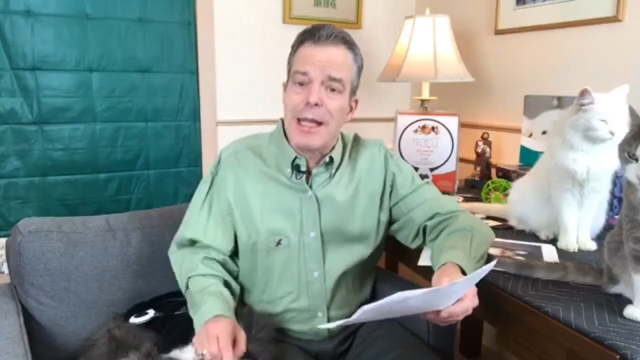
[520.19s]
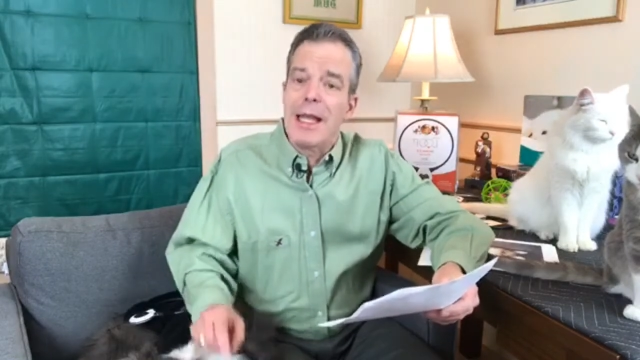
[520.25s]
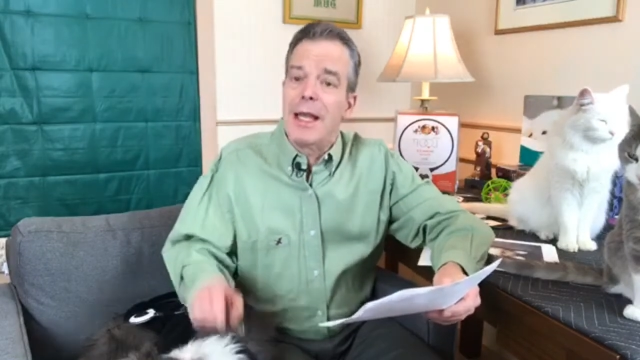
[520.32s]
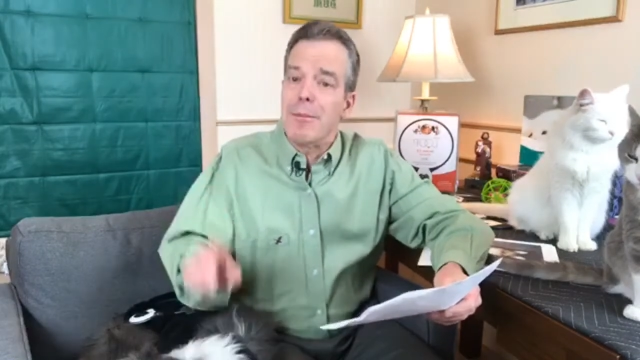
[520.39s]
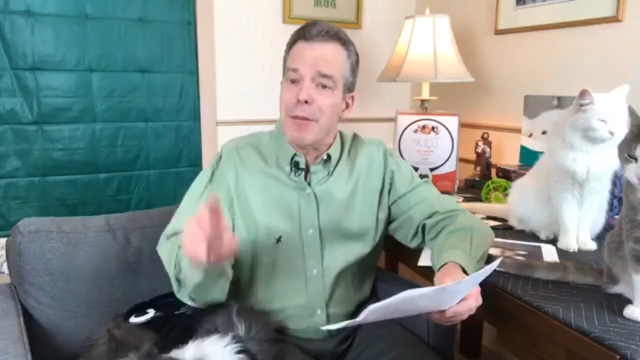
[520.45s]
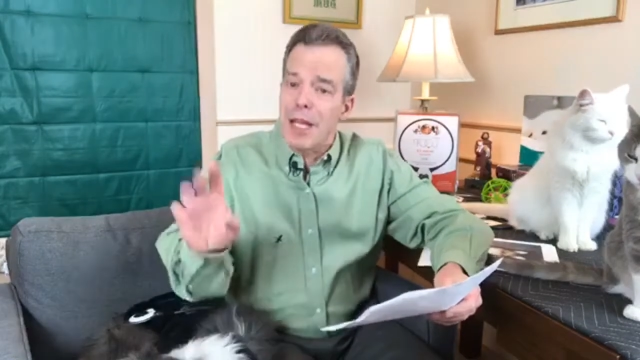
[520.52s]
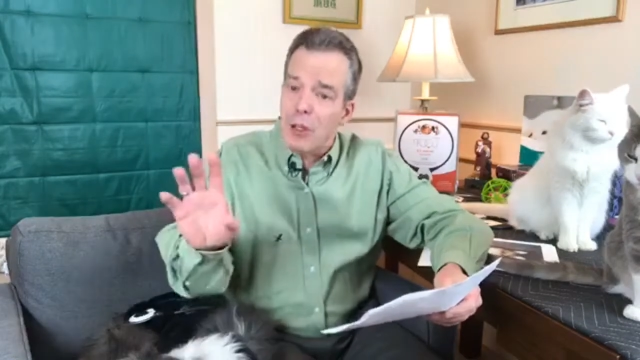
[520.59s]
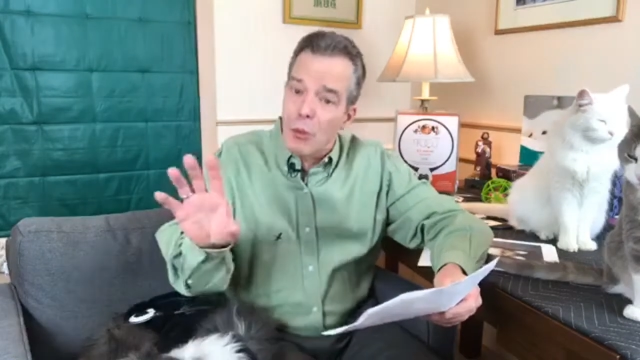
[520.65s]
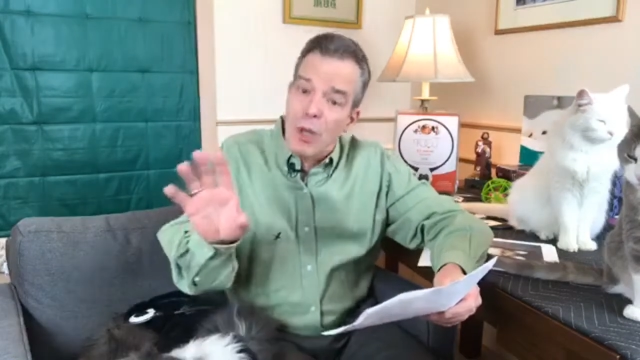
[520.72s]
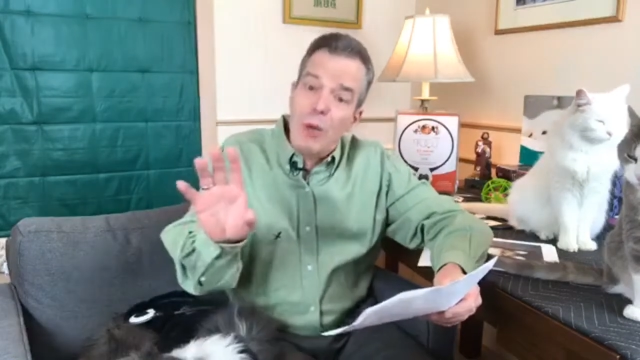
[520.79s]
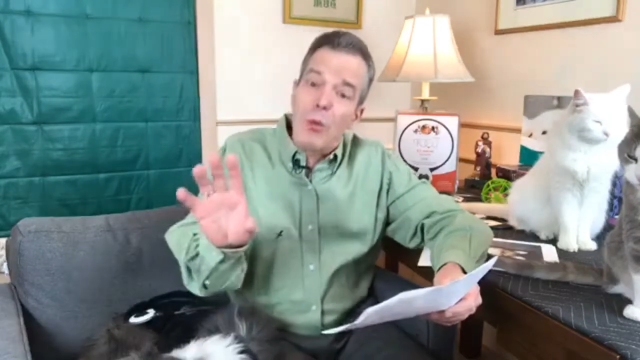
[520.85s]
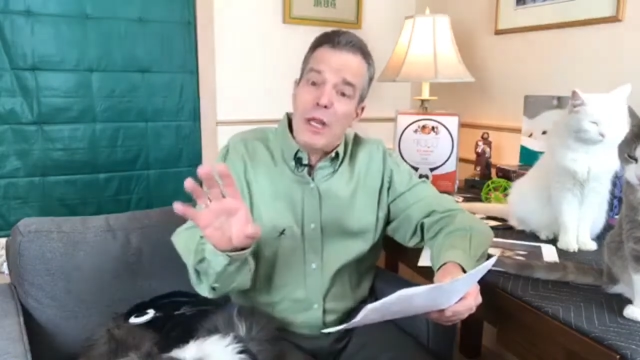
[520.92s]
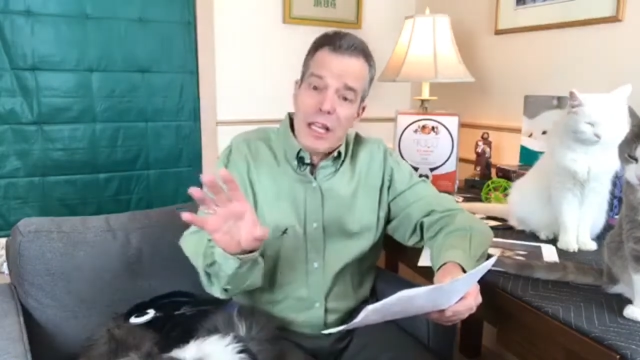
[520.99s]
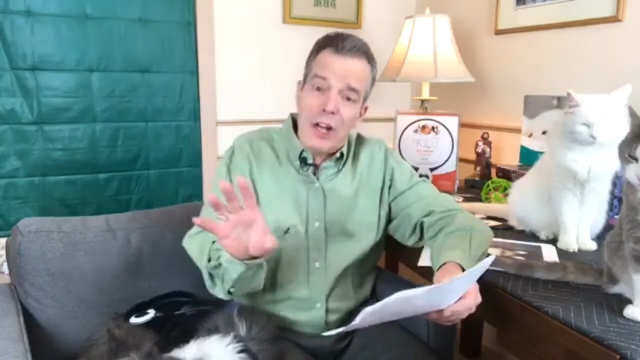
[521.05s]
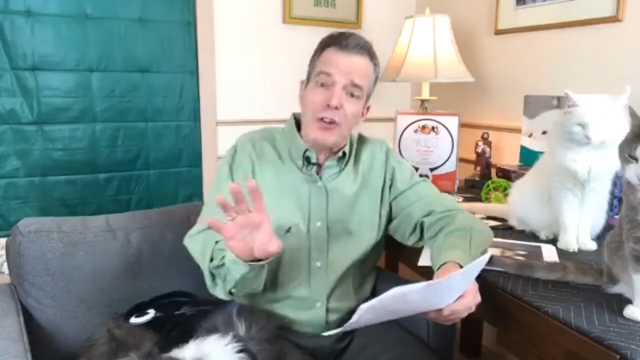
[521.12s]
And by the way,
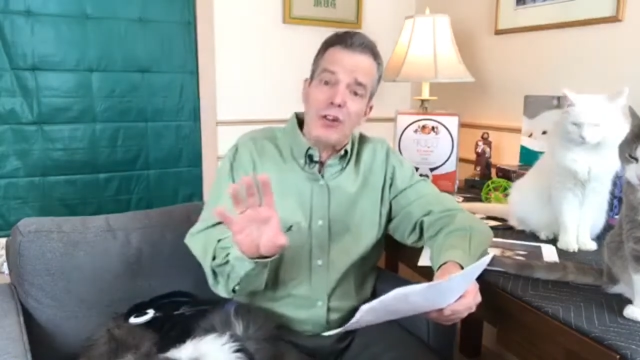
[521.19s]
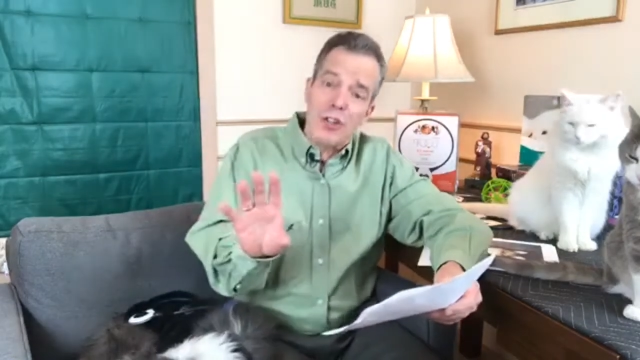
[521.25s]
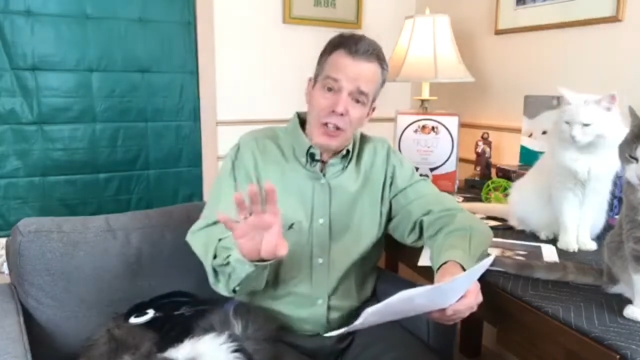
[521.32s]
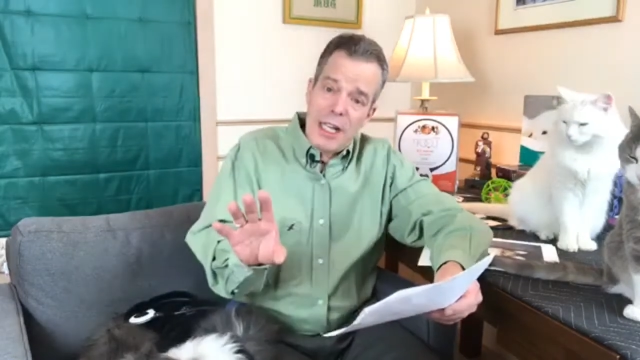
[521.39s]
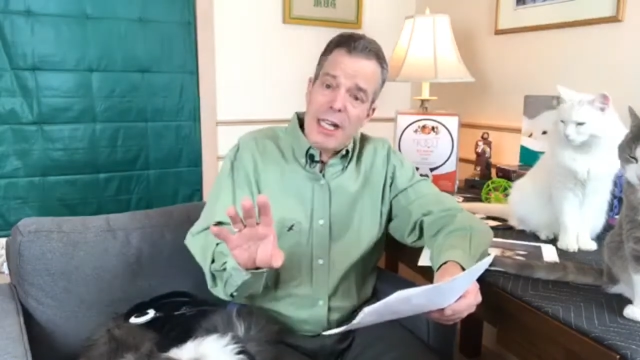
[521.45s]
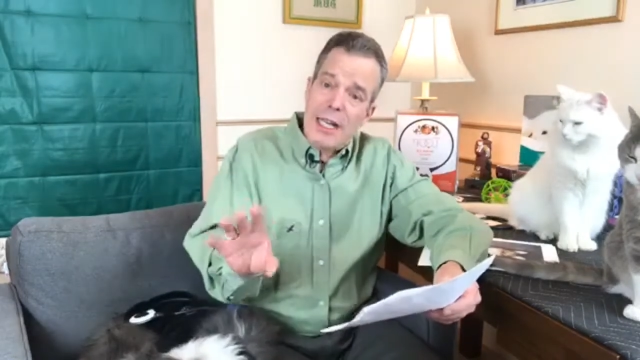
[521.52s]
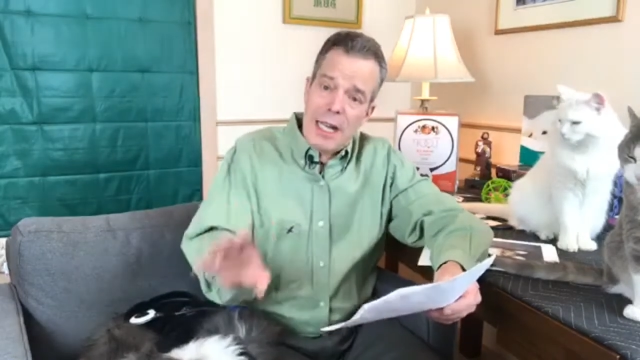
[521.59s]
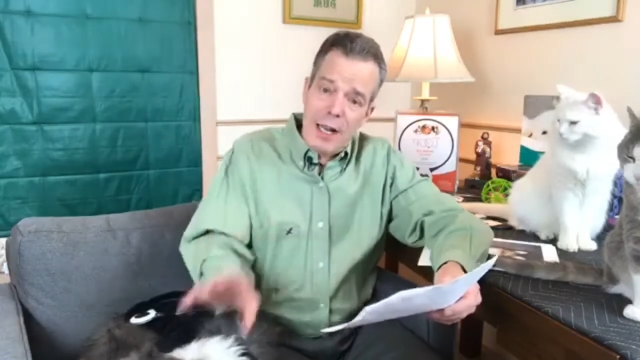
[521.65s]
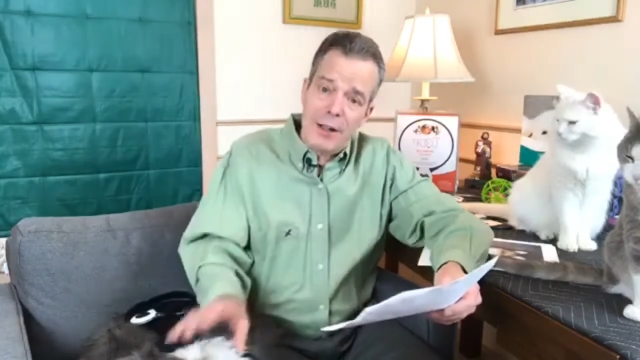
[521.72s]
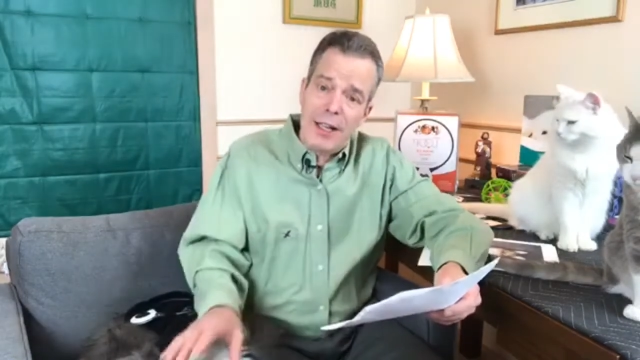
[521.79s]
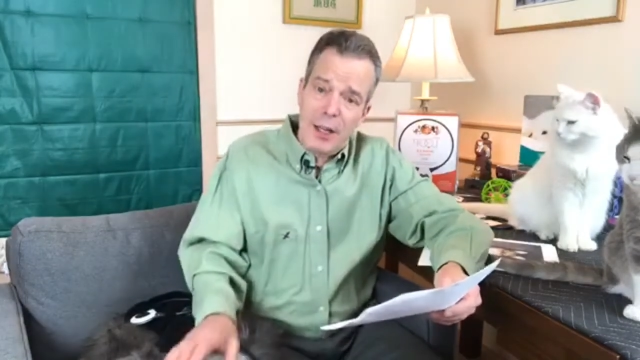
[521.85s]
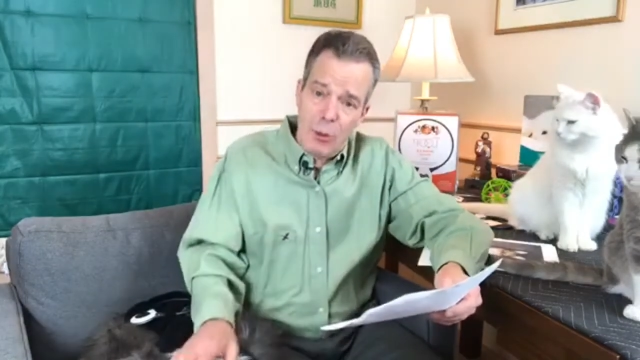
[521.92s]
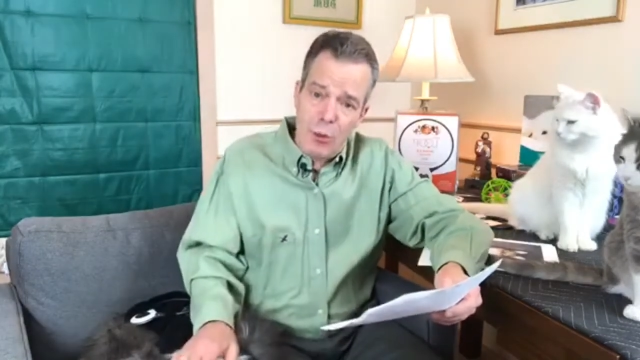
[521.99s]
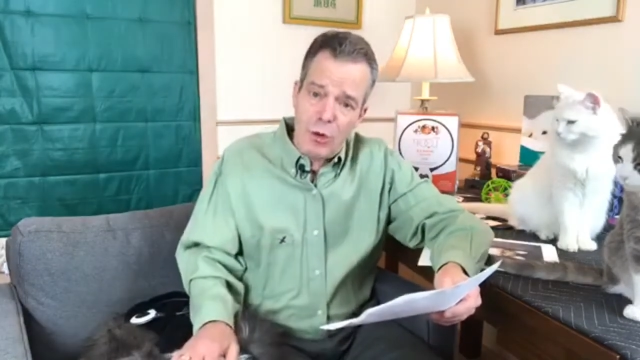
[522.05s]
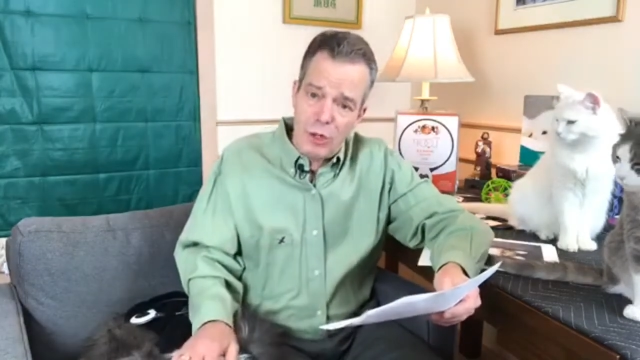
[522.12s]
we understand how that
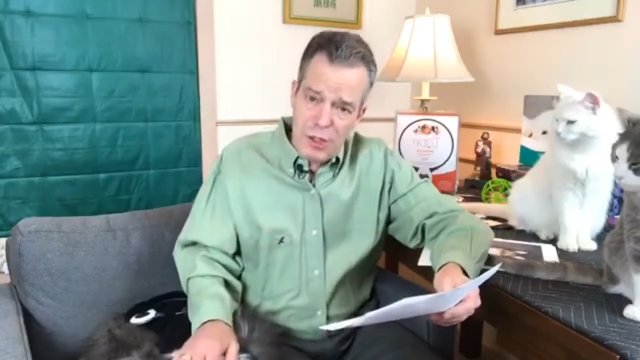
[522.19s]
works.